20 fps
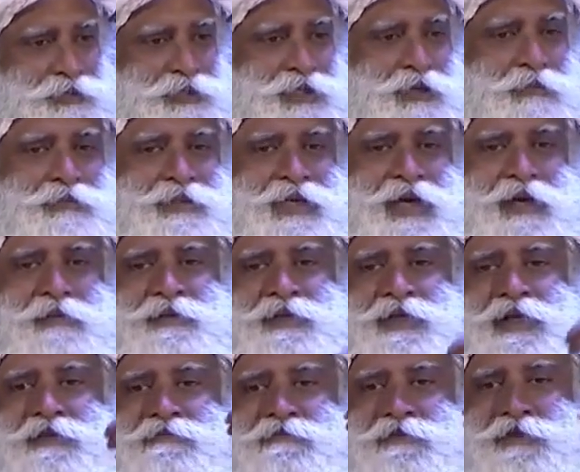sometimes
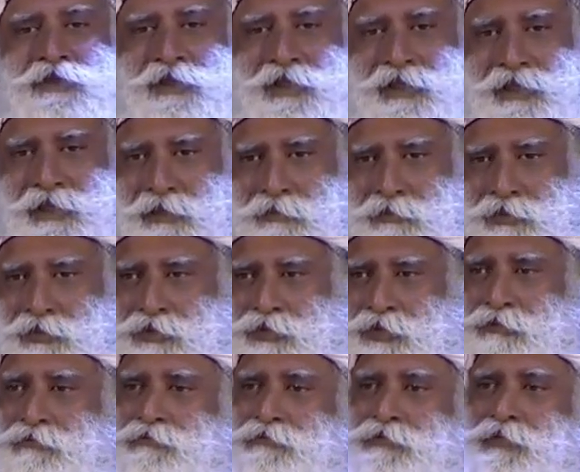get physically
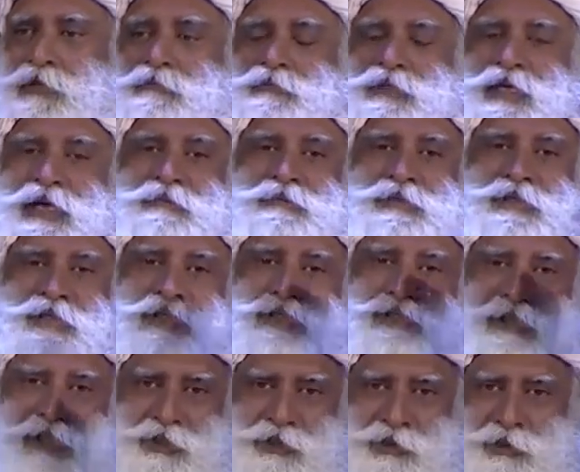abusive, sometimes get
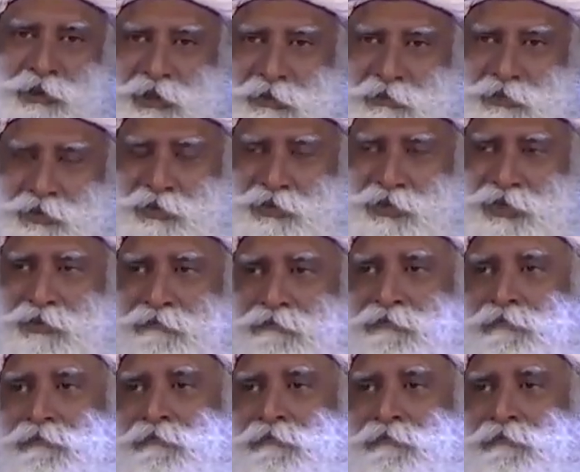sexually abusive.